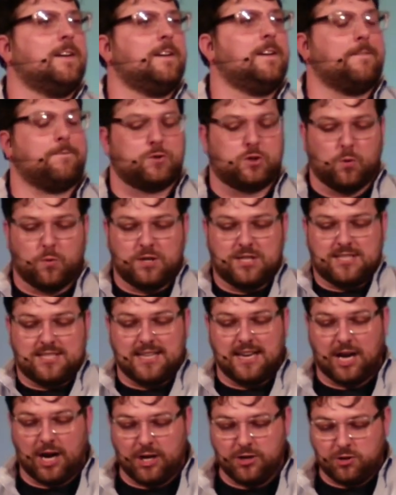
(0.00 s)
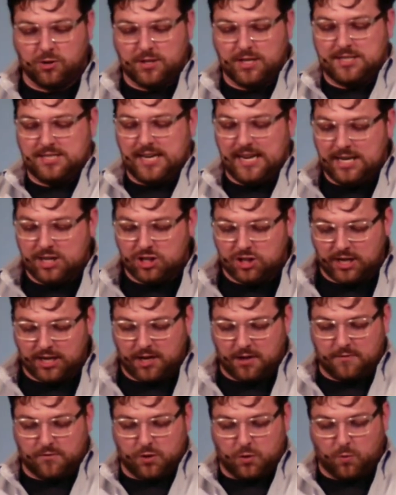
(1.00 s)
So we sit under the teaching
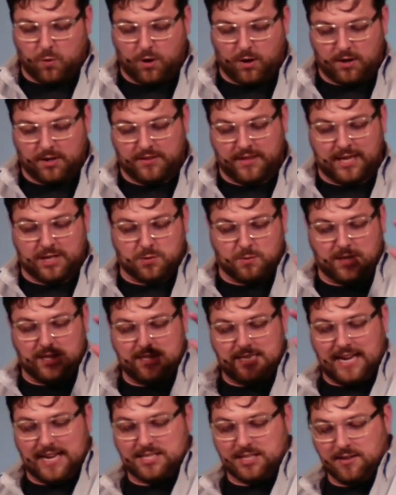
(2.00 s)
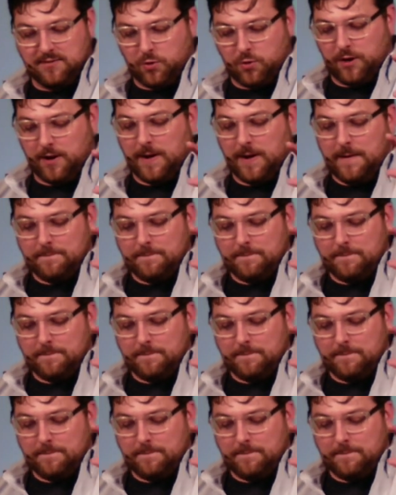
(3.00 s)
of the word, and that's what he's asking for there.